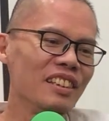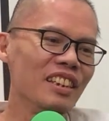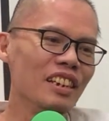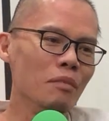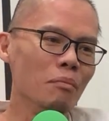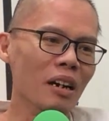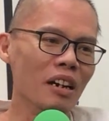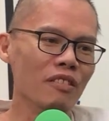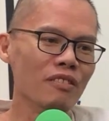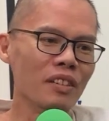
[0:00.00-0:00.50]

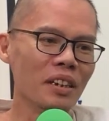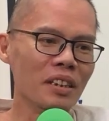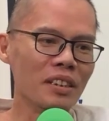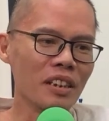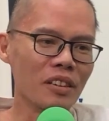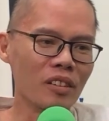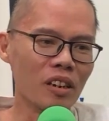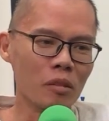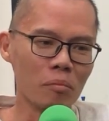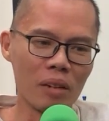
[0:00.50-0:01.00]
my face
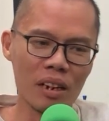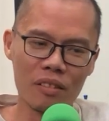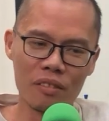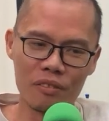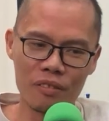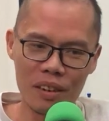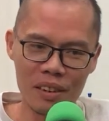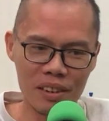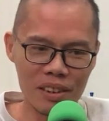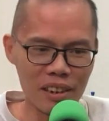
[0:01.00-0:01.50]
around.
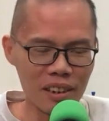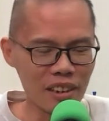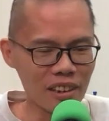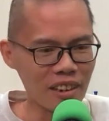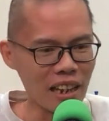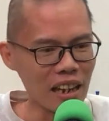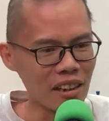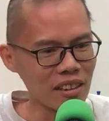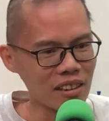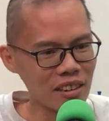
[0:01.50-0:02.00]
But firstly,
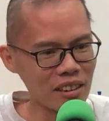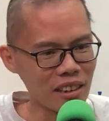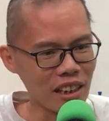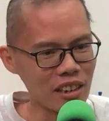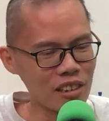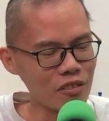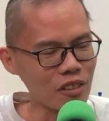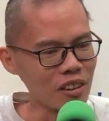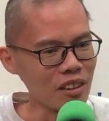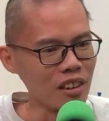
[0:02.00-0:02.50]

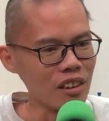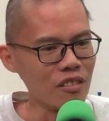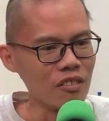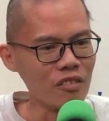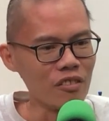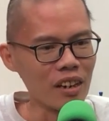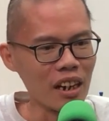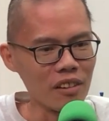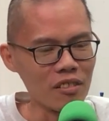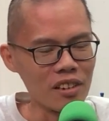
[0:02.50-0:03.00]
thanks for the
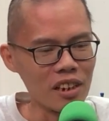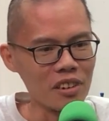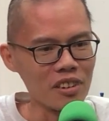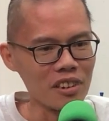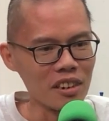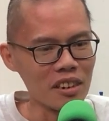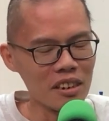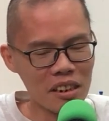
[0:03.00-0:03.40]
invite, Reggie.